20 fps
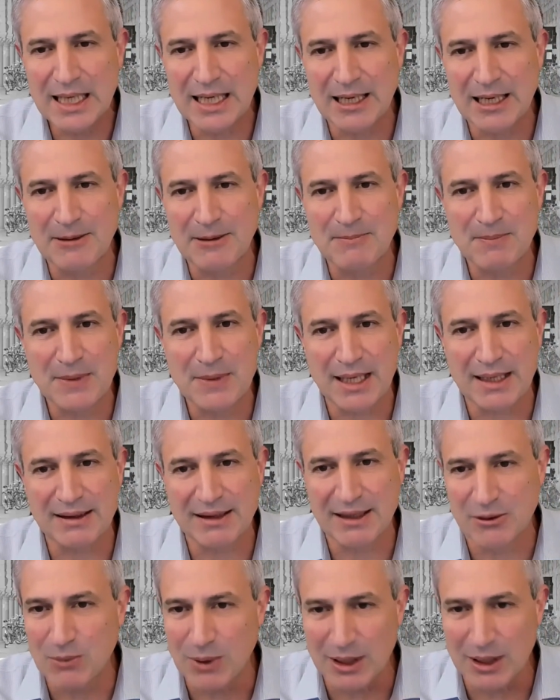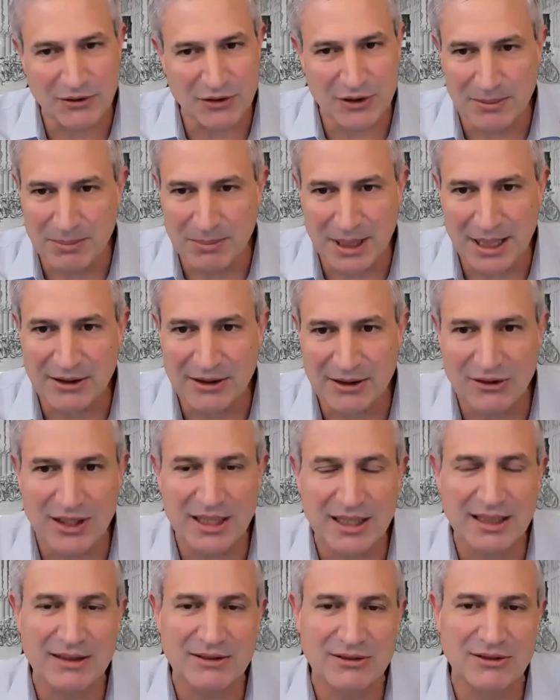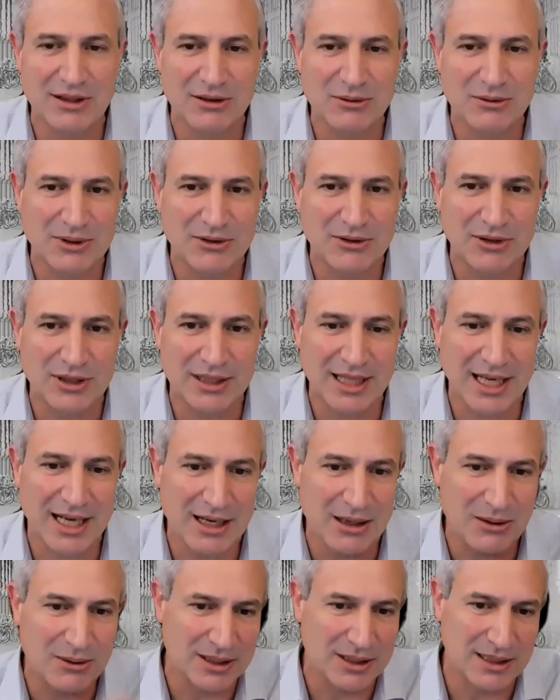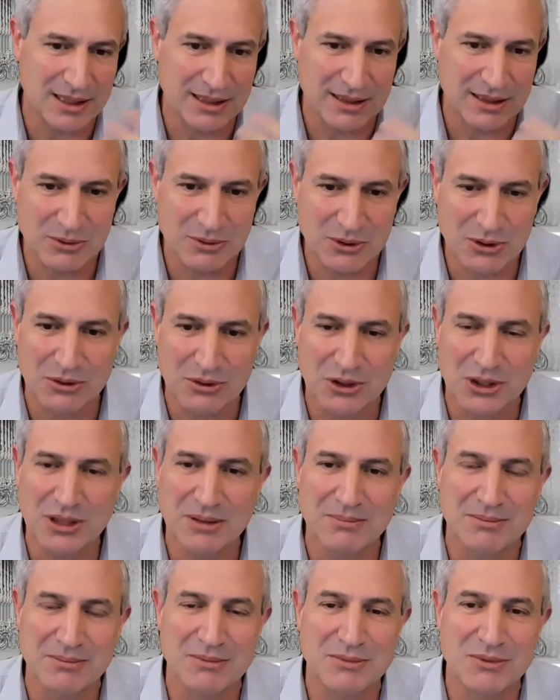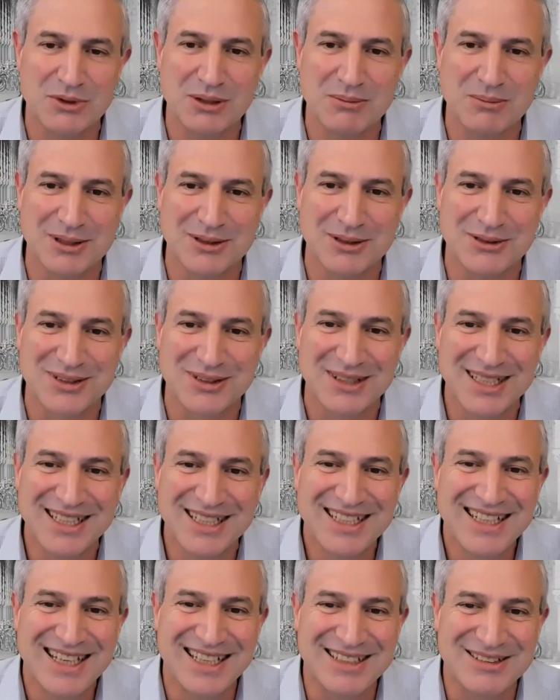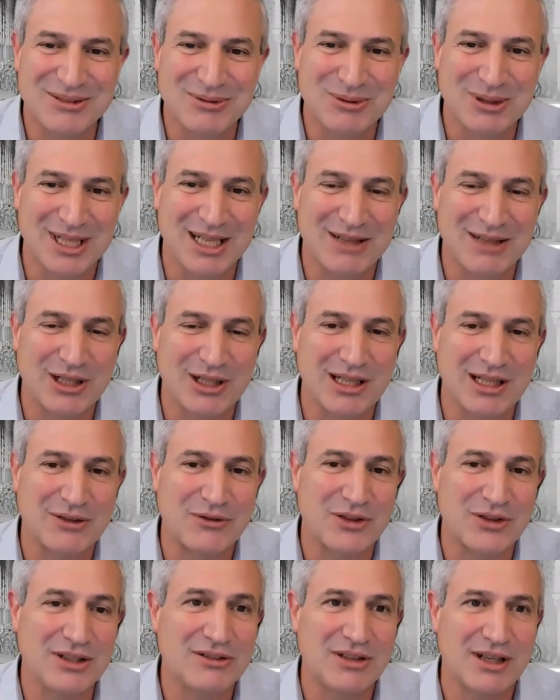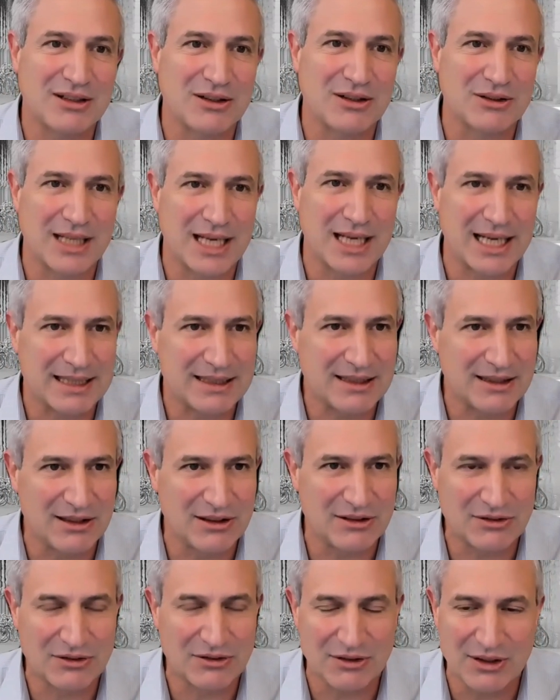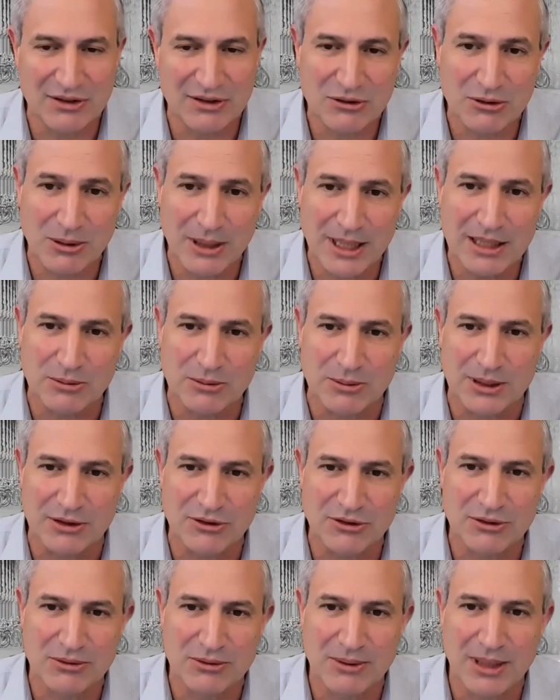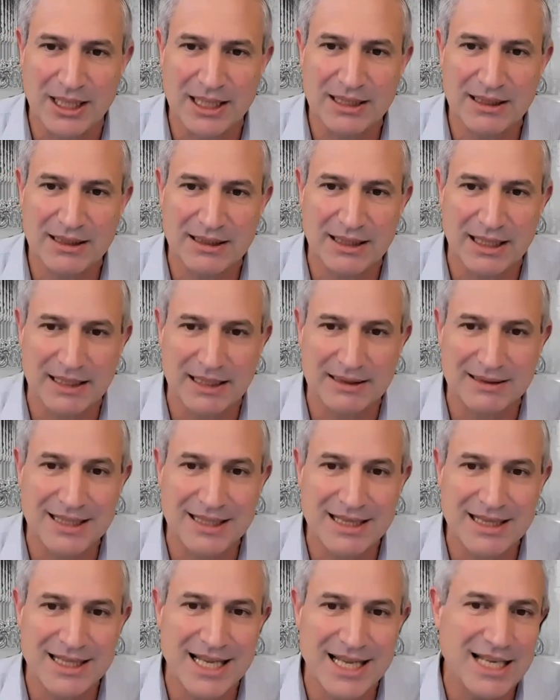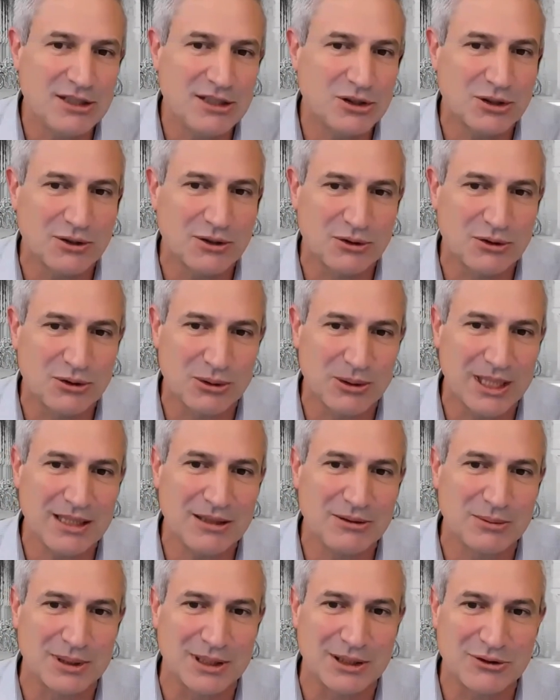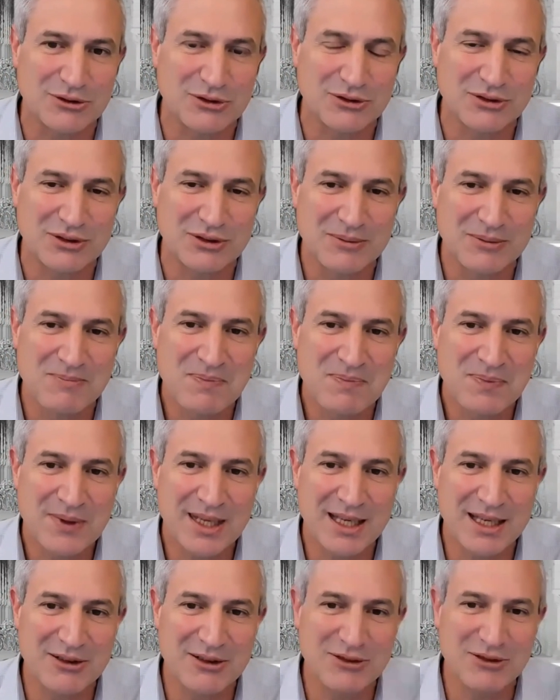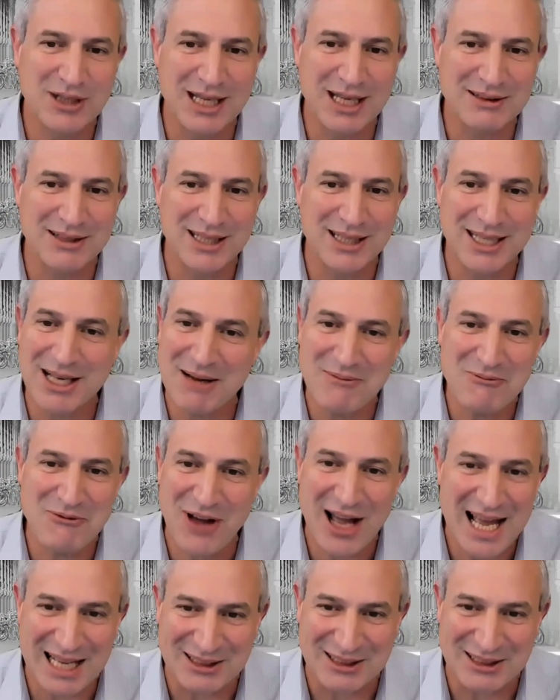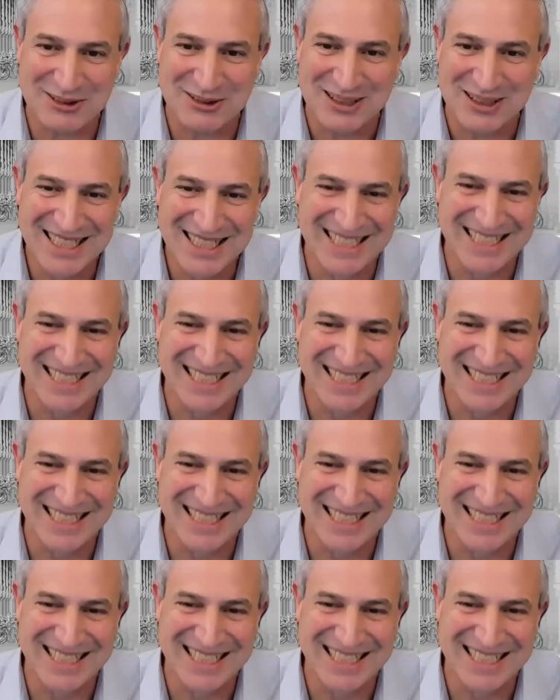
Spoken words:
I think one of the biggest things that we see now, and I'm sure Jim will have a lot of insight on that, is trade risks, right? And the nature of trade risks is that they come fast.